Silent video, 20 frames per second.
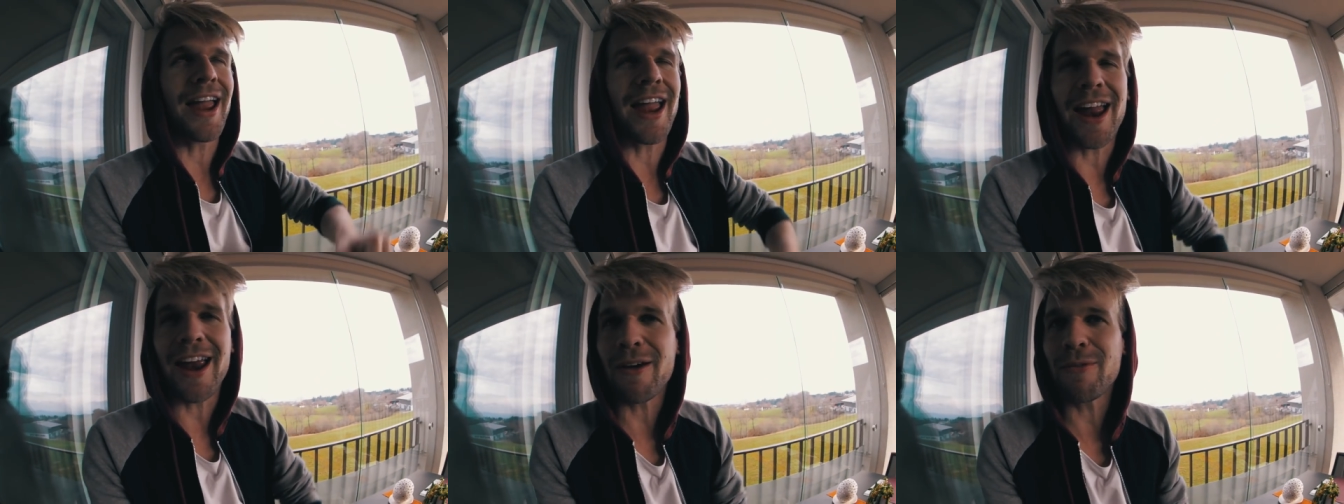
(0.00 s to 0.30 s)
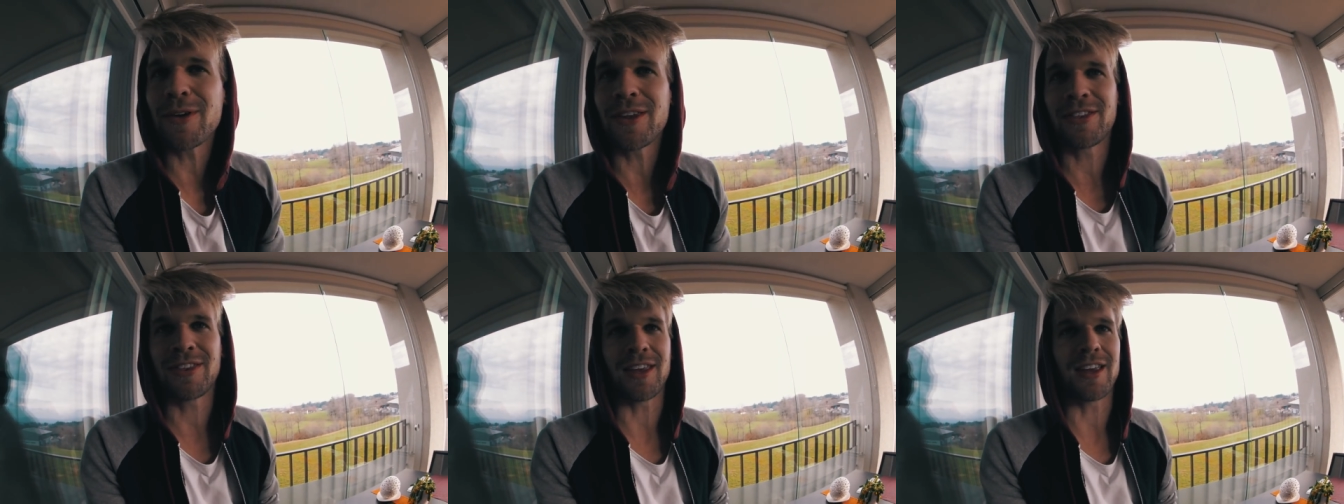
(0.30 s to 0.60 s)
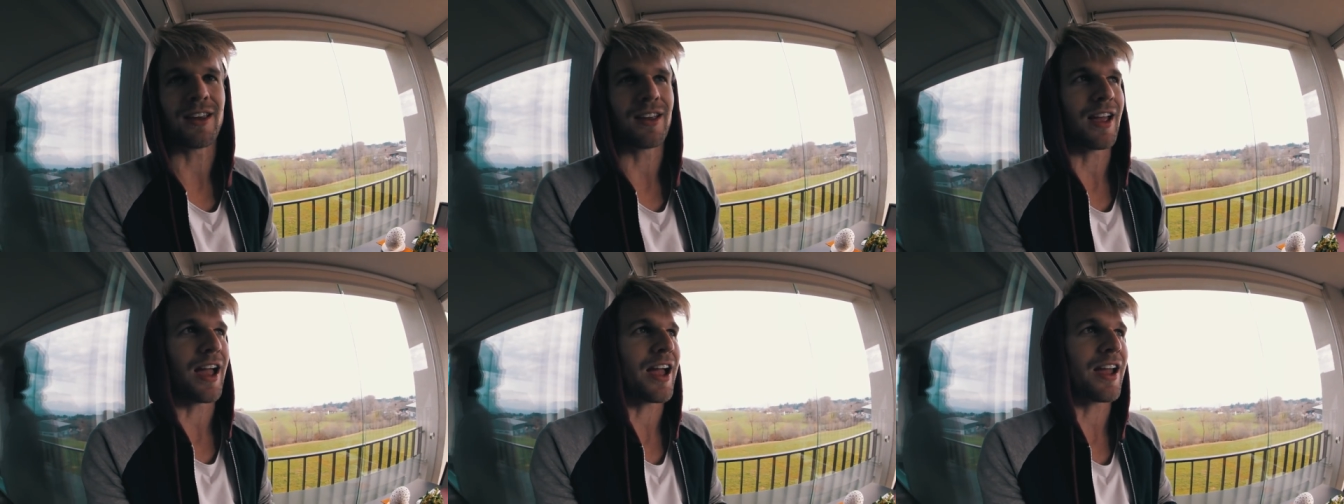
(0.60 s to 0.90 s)

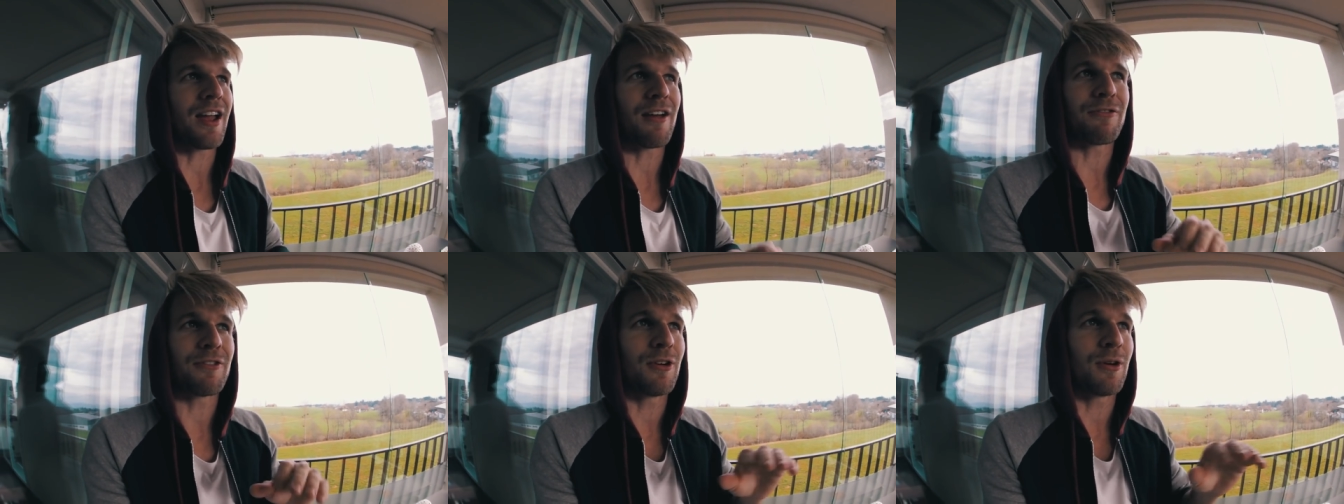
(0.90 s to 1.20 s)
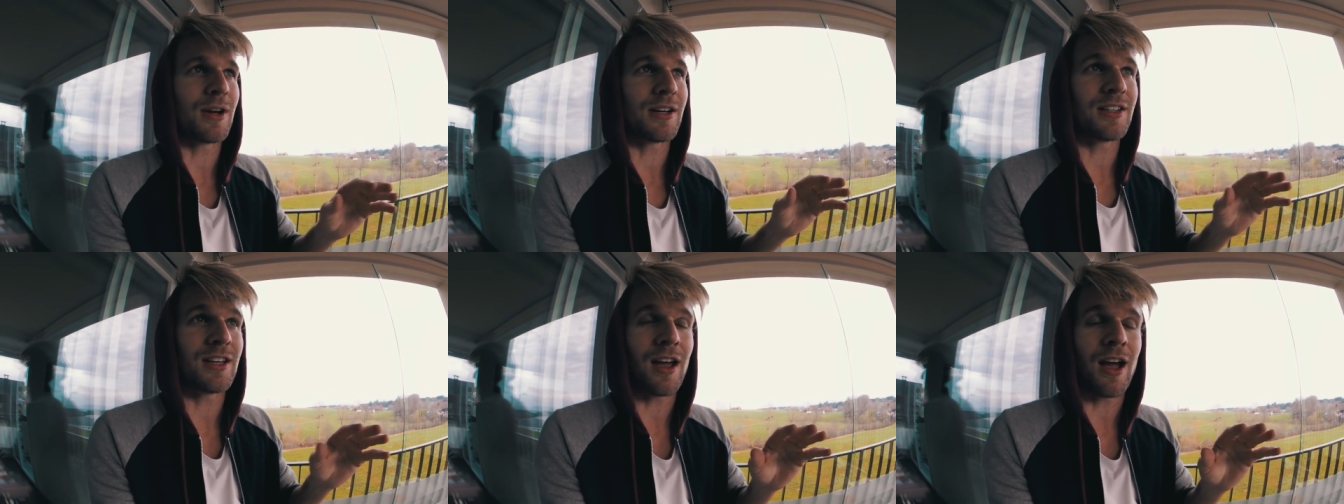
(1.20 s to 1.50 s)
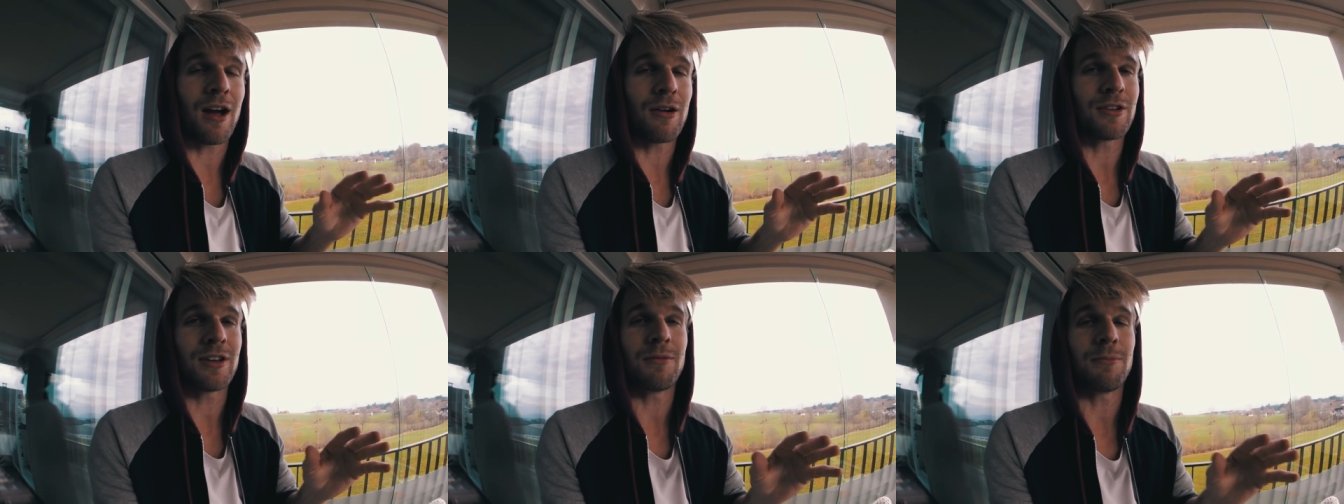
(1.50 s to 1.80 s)
Everything. I have no idea
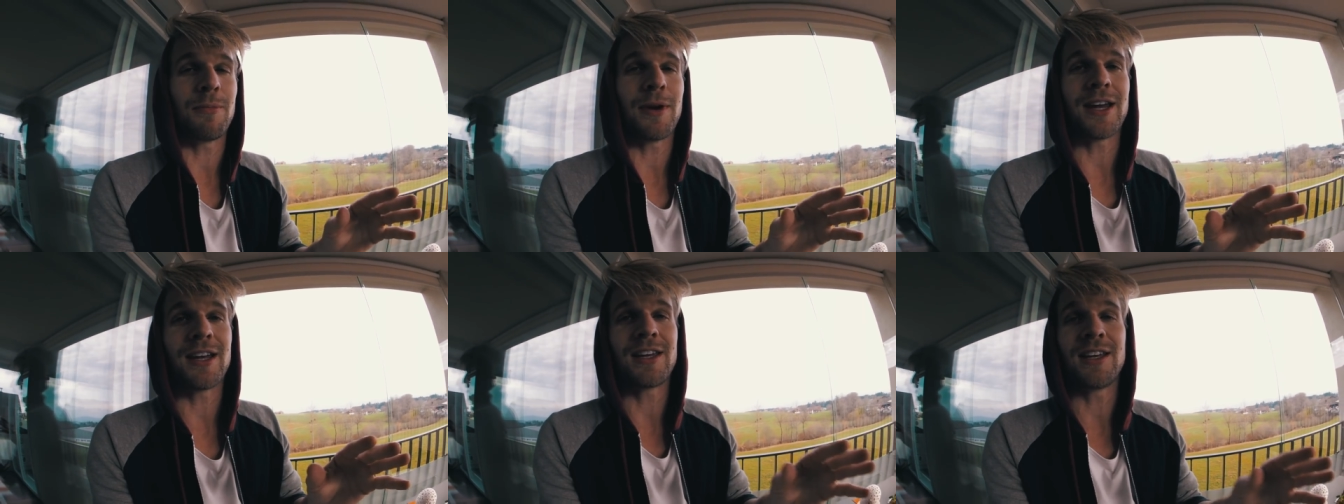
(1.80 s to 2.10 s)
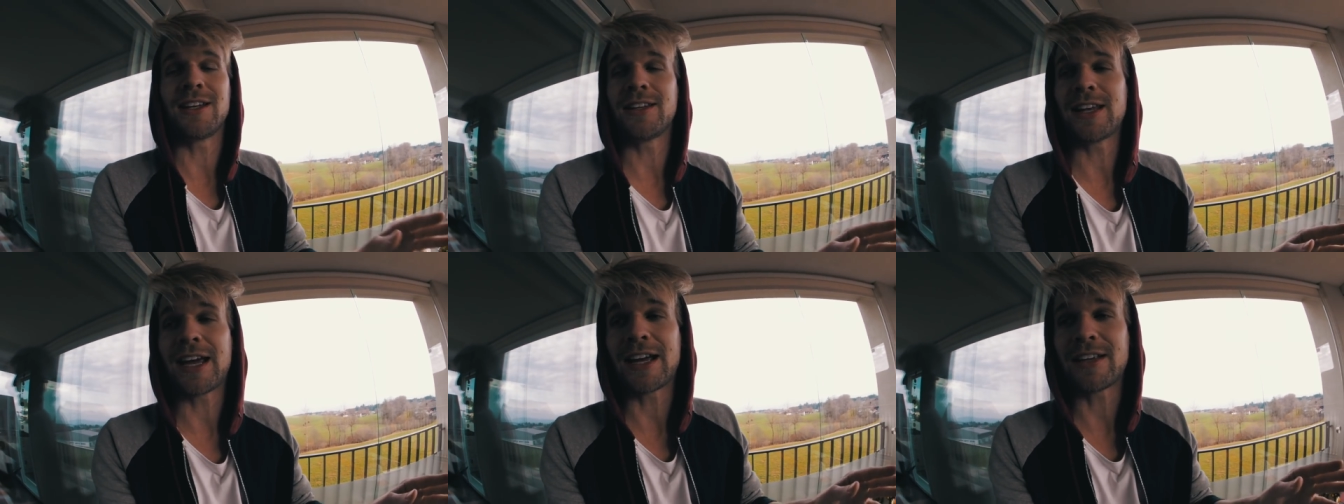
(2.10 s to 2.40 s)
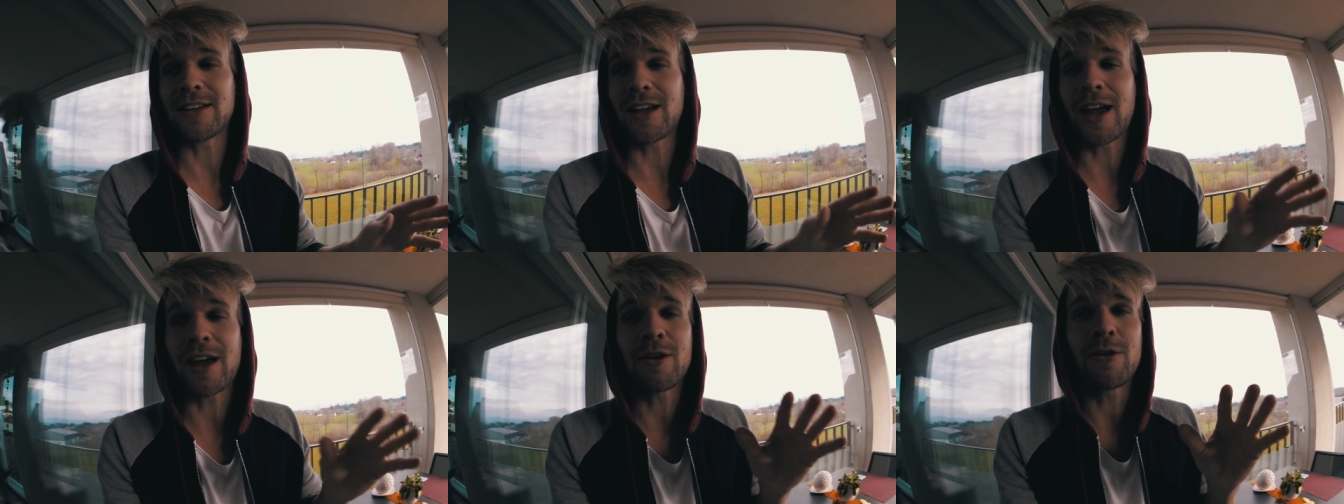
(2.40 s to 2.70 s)
how they're making
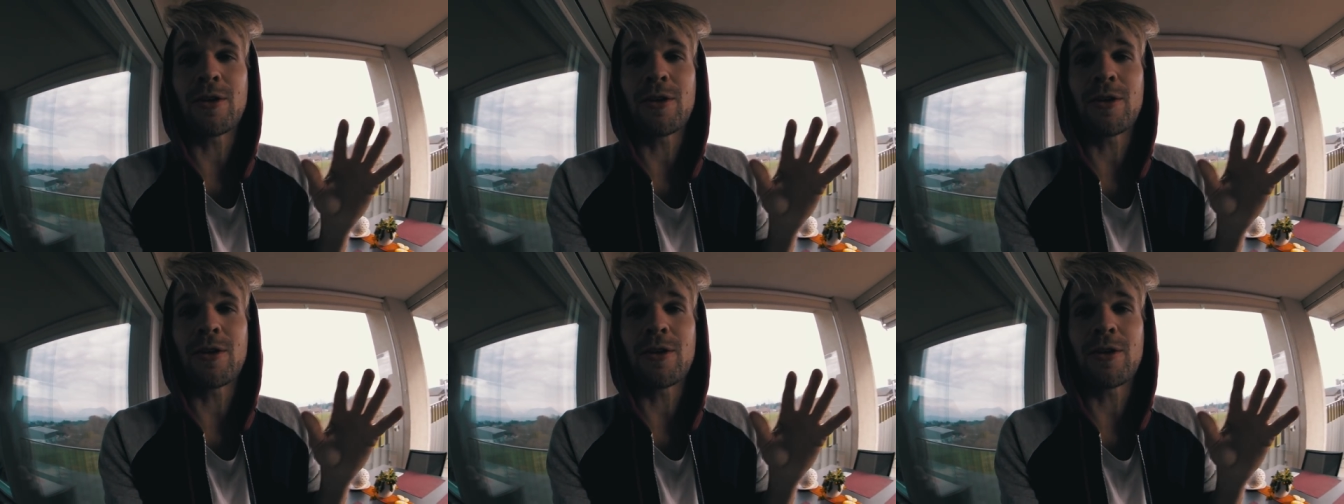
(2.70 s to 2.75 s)
that. I